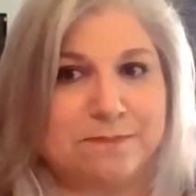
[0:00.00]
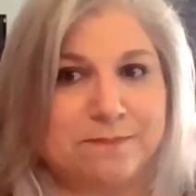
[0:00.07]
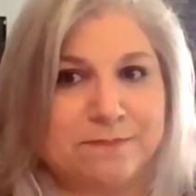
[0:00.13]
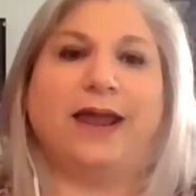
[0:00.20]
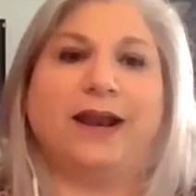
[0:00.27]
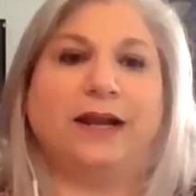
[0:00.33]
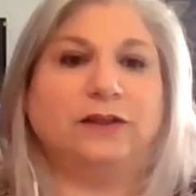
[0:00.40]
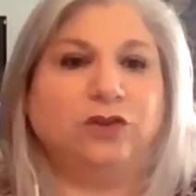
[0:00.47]

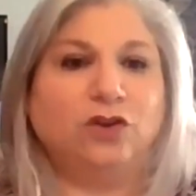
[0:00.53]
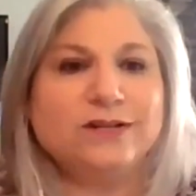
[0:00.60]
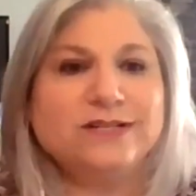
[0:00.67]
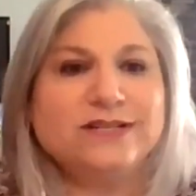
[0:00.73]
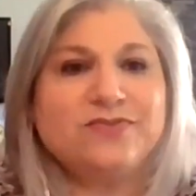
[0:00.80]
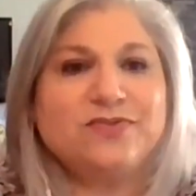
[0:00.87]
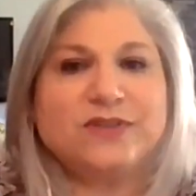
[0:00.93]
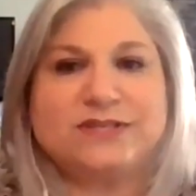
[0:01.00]
And I looked
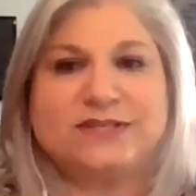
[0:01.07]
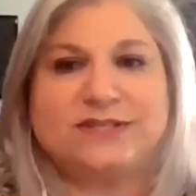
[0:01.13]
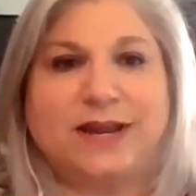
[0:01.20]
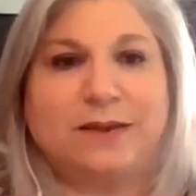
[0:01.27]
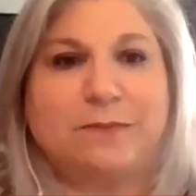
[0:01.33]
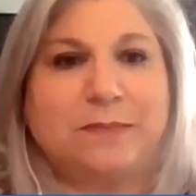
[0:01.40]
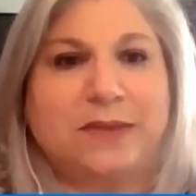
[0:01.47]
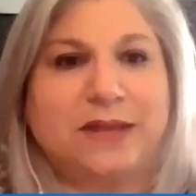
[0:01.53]
at this
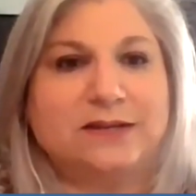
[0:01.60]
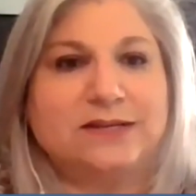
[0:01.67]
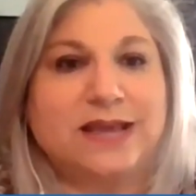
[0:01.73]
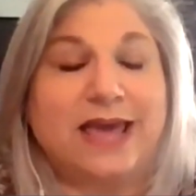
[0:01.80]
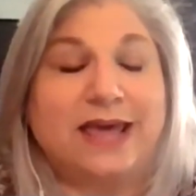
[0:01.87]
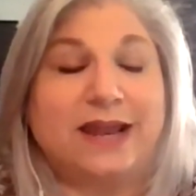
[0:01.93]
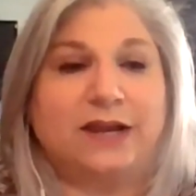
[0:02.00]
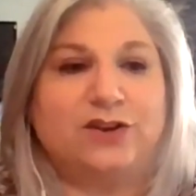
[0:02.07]
statement
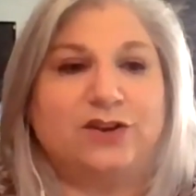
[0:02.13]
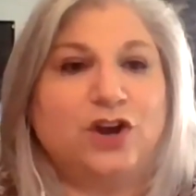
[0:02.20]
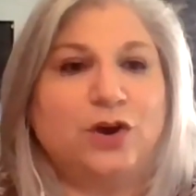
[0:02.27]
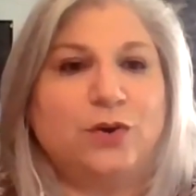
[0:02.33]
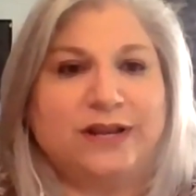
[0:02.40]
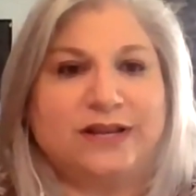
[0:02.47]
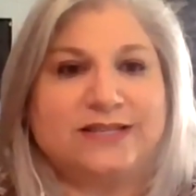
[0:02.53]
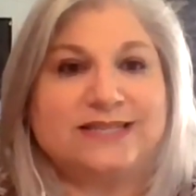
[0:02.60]
and I
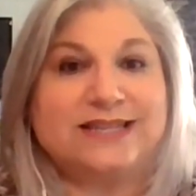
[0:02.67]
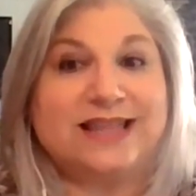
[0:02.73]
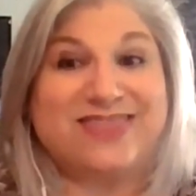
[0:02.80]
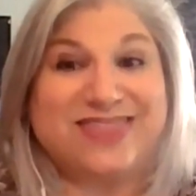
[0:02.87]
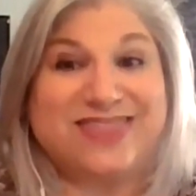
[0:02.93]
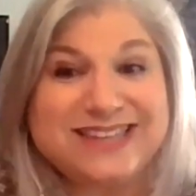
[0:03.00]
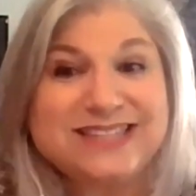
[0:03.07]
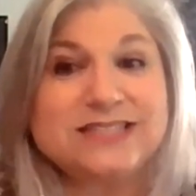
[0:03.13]
noticed that
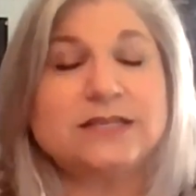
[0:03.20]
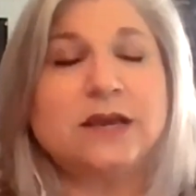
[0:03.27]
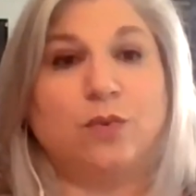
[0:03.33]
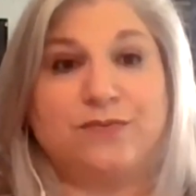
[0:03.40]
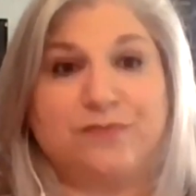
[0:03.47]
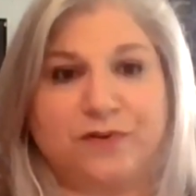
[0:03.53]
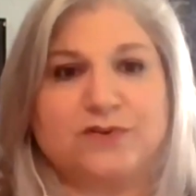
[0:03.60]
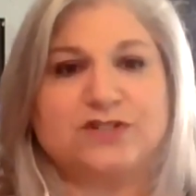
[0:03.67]
this
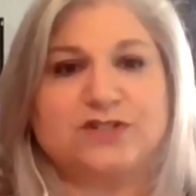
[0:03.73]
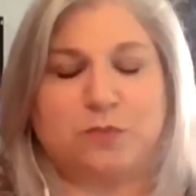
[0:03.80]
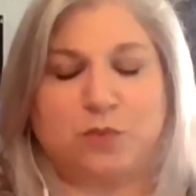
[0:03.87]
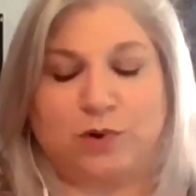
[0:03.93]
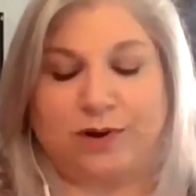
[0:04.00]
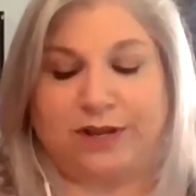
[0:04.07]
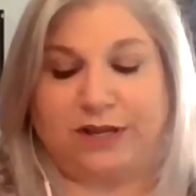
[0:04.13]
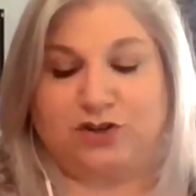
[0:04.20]
reverse
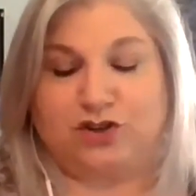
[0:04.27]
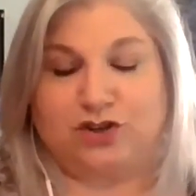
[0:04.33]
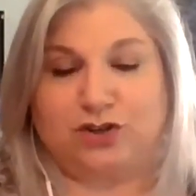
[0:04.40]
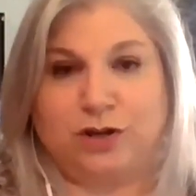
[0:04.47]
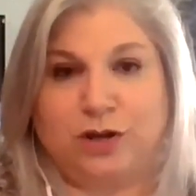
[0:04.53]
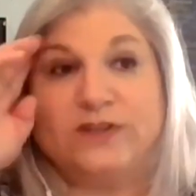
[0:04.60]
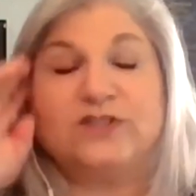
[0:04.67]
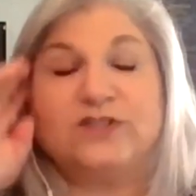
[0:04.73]
mortgage
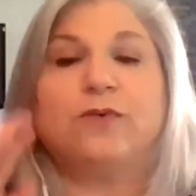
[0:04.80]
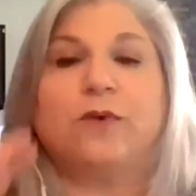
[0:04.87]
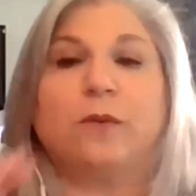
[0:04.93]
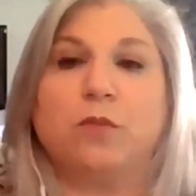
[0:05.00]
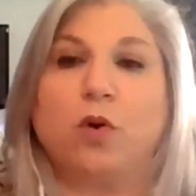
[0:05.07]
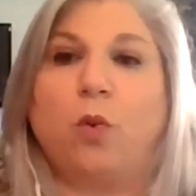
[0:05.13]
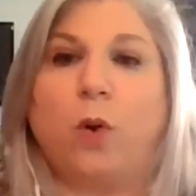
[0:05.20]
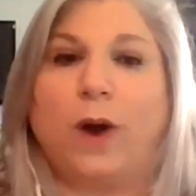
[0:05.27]
was
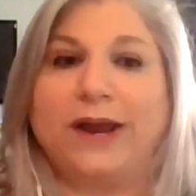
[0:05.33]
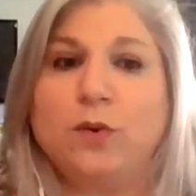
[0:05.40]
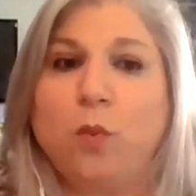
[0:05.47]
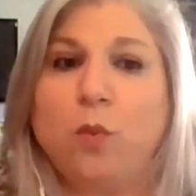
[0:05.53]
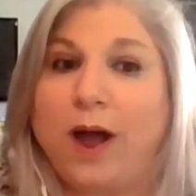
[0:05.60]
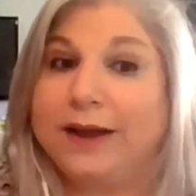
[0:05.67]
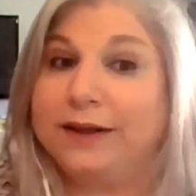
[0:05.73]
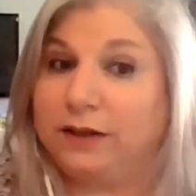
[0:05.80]
from quite a
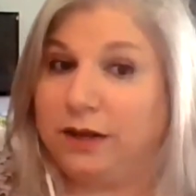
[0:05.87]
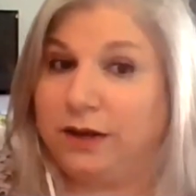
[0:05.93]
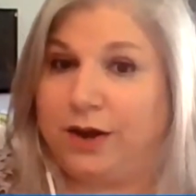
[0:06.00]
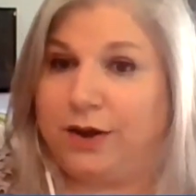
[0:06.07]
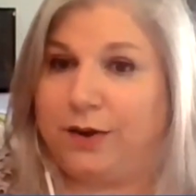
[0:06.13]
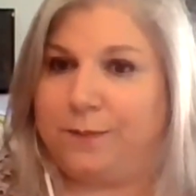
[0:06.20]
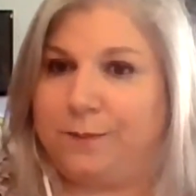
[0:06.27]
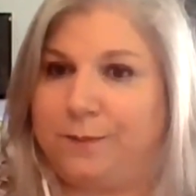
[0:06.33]
while
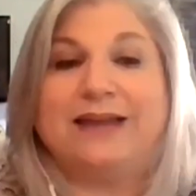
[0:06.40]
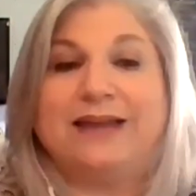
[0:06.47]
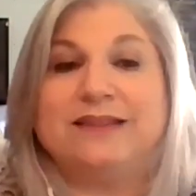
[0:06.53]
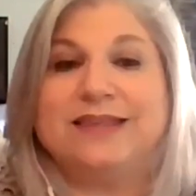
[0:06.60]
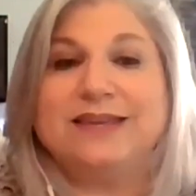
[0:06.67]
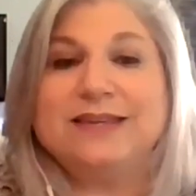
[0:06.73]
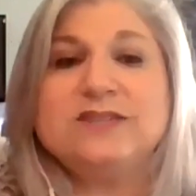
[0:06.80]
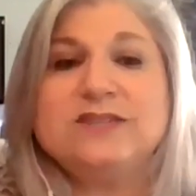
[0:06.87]
ago. And
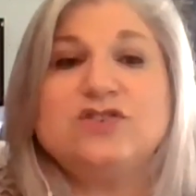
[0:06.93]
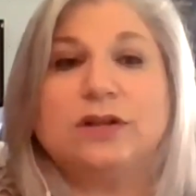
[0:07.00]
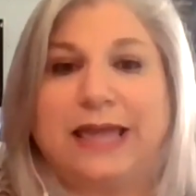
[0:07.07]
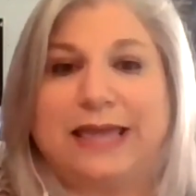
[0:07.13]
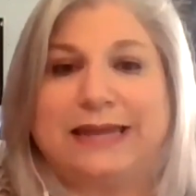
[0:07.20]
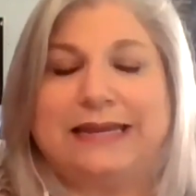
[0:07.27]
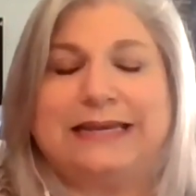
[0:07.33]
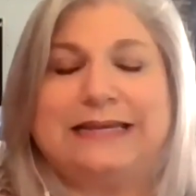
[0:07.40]
this
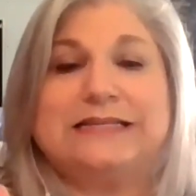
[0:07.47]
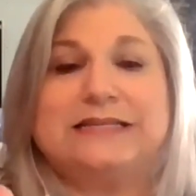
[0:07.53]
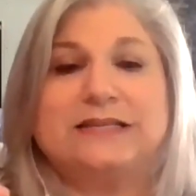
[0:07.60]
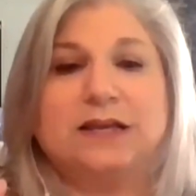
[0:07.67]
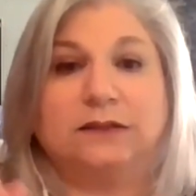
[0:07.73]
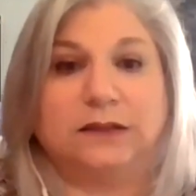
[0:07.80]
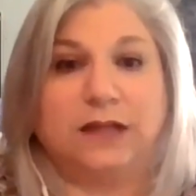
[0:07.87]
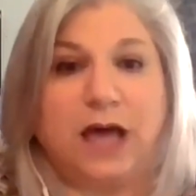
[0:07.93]
lady's
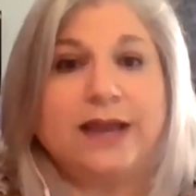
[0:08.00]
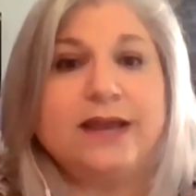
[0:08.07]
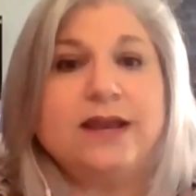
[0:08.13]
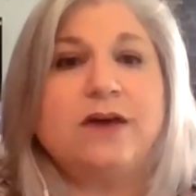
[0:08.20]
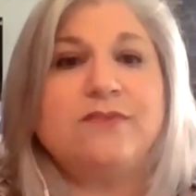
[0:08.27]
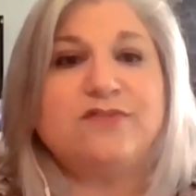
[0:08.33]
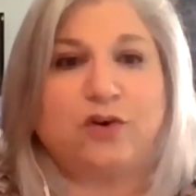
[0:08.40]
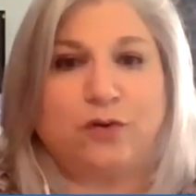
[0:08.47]
line
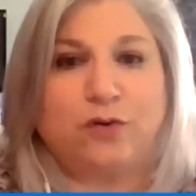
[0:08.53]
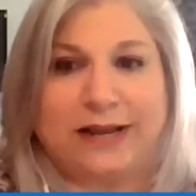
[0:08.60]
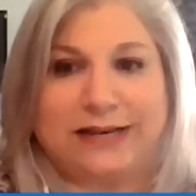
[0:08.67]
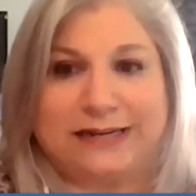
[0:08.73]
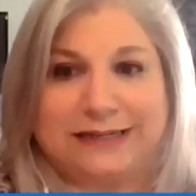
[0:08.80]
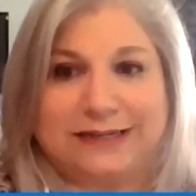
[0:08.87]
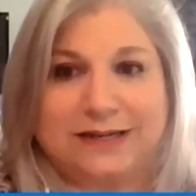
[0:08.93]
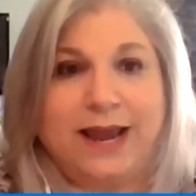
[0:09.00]
of
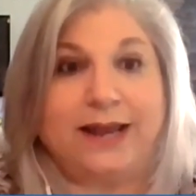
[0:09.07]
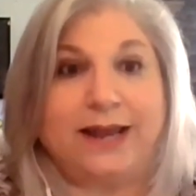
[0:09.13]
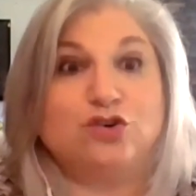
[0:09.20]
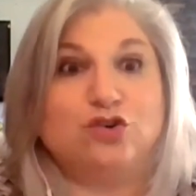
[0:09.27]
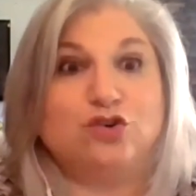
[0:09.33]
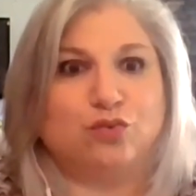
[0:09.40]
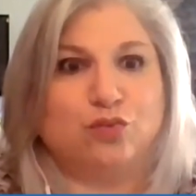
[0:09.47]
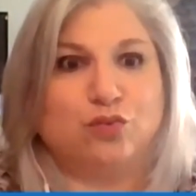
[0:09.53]
credit
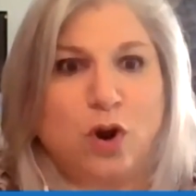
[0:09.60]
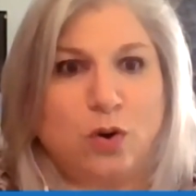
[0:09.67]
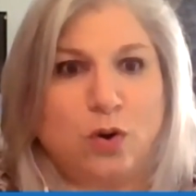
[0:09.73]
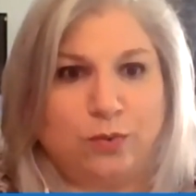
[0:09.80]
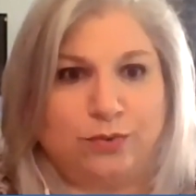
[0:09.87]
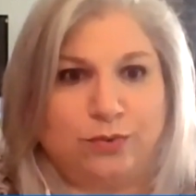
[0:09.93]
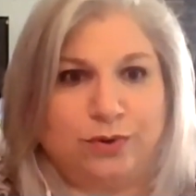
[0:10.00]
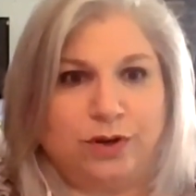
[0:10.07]
had
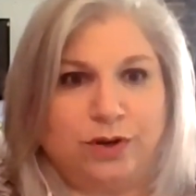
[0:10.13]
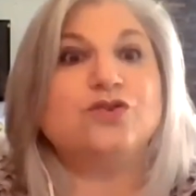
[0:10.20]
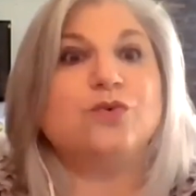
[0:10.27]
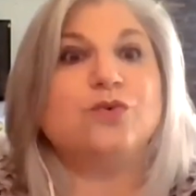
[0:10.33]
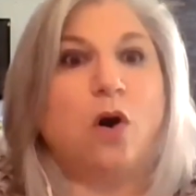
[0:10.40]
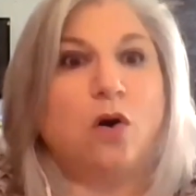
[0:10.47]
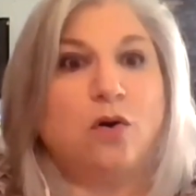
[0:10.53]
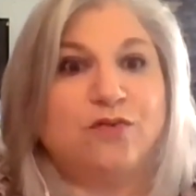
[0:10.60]
grown to
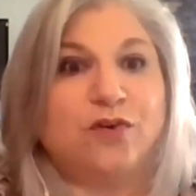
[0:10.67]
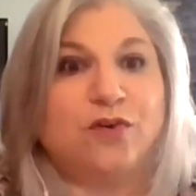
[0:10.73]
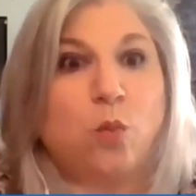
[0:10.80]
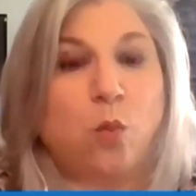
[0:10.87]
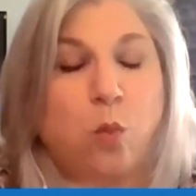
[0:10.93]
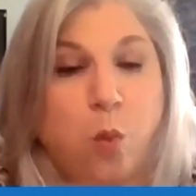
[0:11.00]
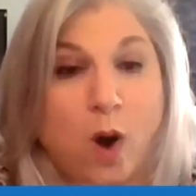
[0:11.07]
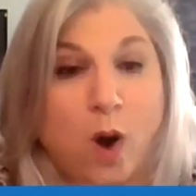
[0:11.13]
over
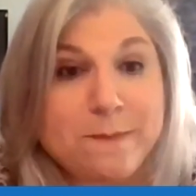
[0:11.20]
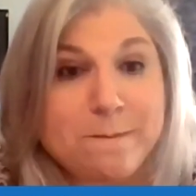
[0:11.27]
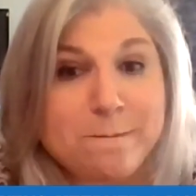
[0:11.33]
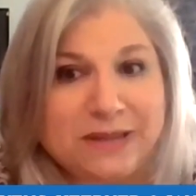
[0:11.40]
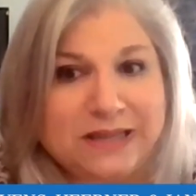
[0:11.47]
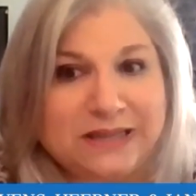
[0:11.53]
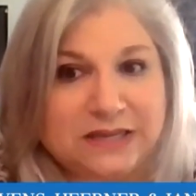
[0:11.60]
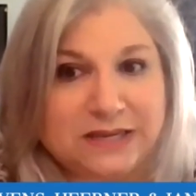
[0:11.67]
$1
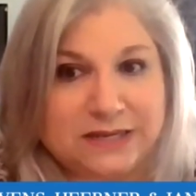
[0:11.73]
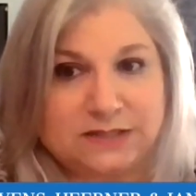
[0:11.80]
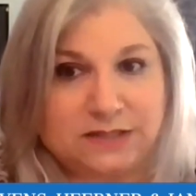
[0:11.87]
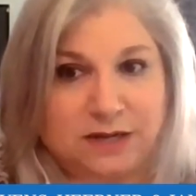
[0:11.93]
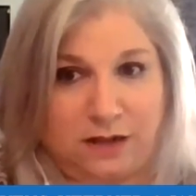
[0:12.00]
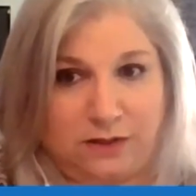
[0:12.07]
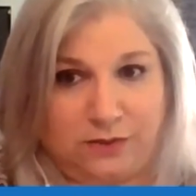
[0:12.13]
million.